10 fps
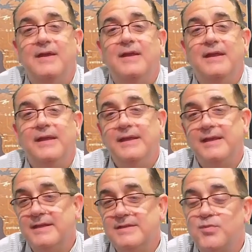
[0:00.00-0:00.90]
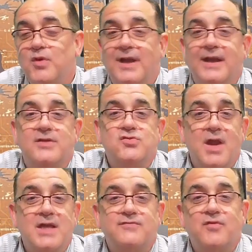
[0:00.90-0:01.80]
He is bringing a
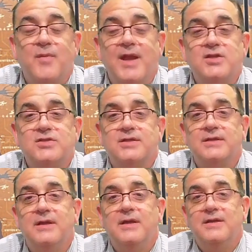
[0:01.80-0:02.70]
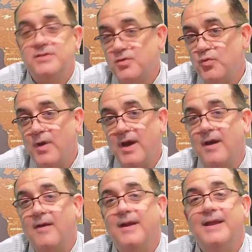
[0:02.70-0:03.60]
transformation to
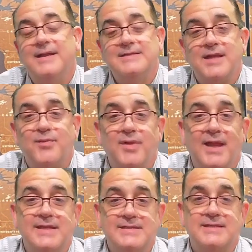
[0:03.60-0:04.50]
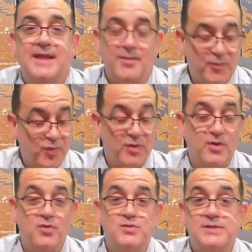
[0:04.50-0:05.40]
where it is a place that
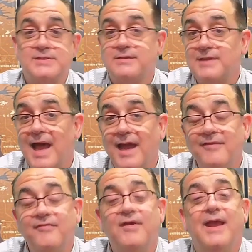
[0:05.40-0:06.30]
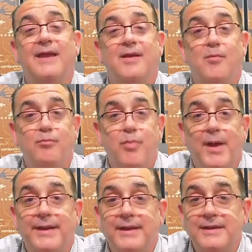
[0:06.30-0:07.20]
produces life and
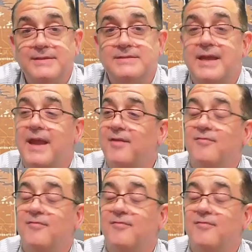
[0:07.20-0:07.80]
abundance and